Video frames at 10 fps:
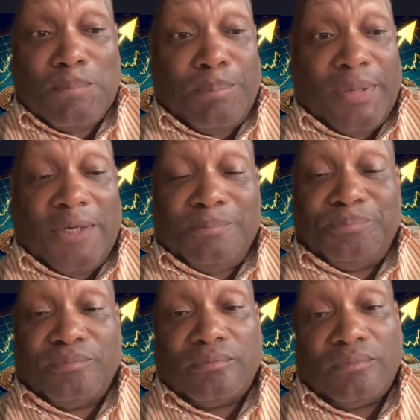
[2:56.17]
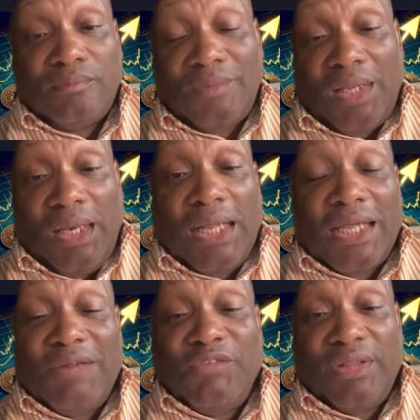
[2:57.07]
but
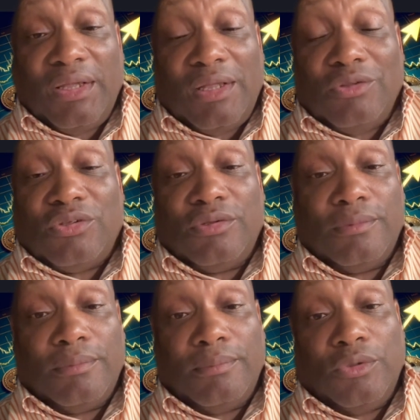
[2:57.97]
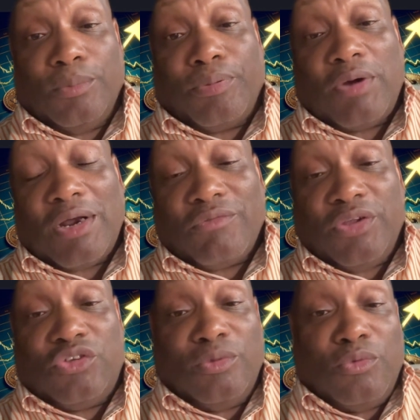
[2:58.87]
like everything else, you
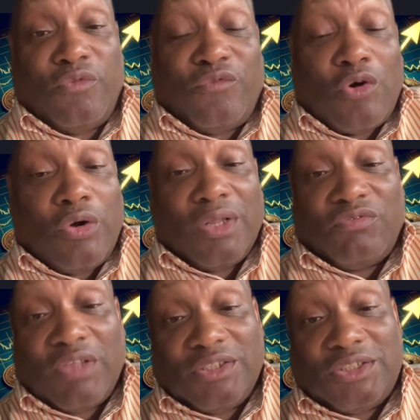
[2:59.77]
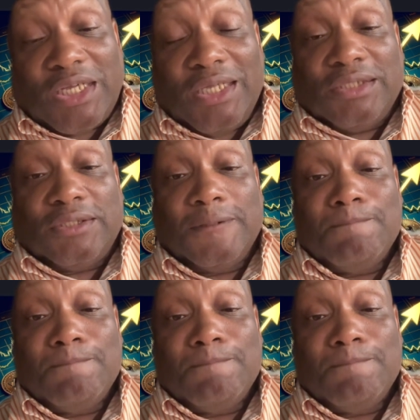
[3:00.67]
progress, you move forward, and things change.